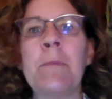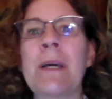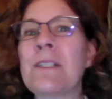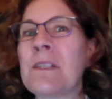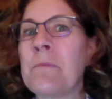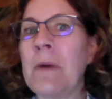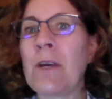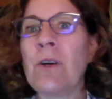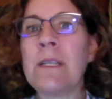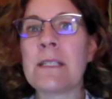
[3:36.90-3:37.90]
Because my
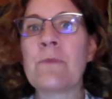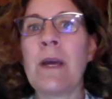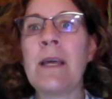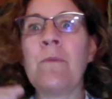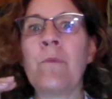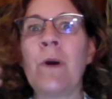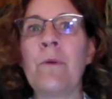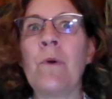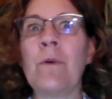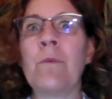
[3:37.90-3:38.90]
goodness, right?
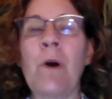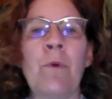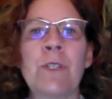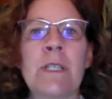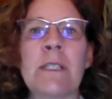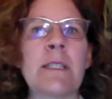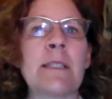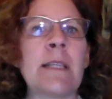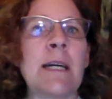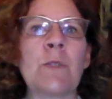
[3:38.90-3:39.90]
What what, what were
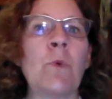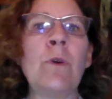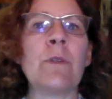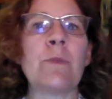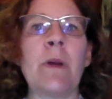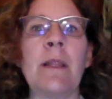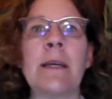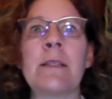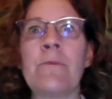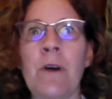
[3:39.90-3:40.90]
Jesus's last words, right?
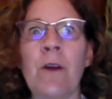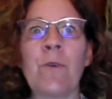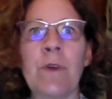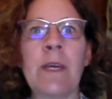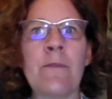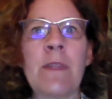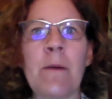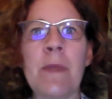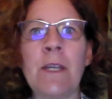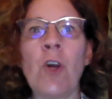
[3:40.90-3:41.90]
Like, Father, forgive
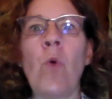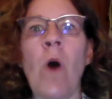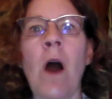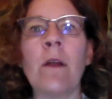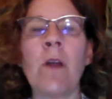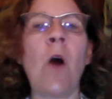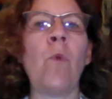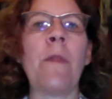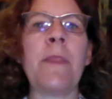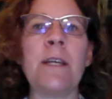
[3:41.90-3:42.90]
them. They know what not
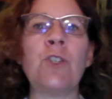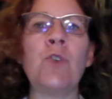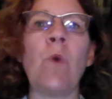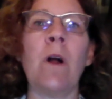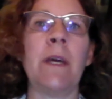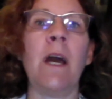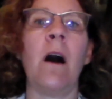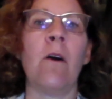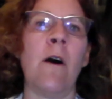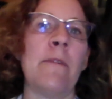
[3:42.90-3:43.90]
what they do. While he
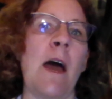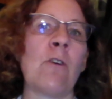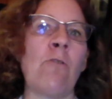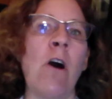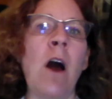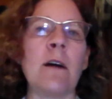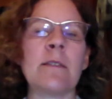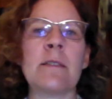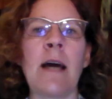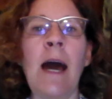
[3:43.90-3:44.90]
hung on that
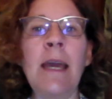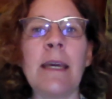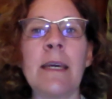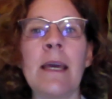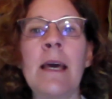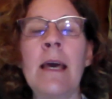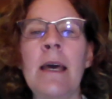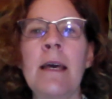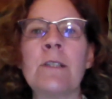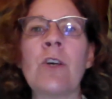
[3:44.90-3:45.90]
cross, dying,
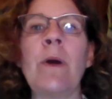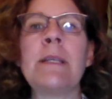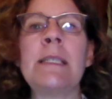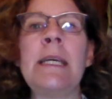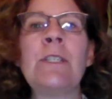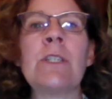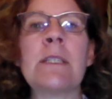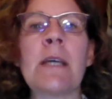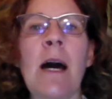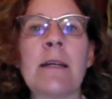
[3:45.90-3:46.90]
so it
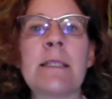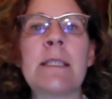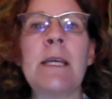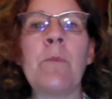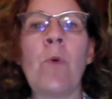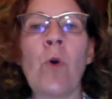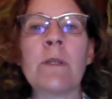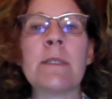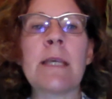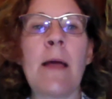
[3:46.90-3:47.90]
teaches us the
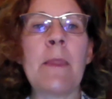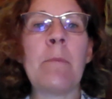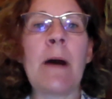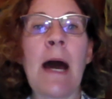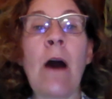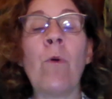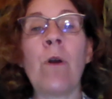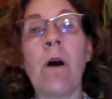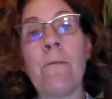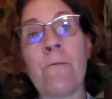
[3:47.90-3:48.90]
importance and the
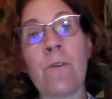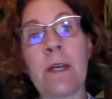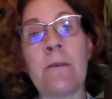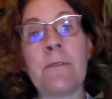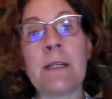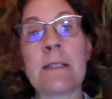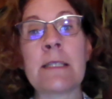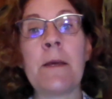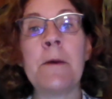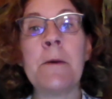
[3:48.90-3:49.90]
power of forgiveness.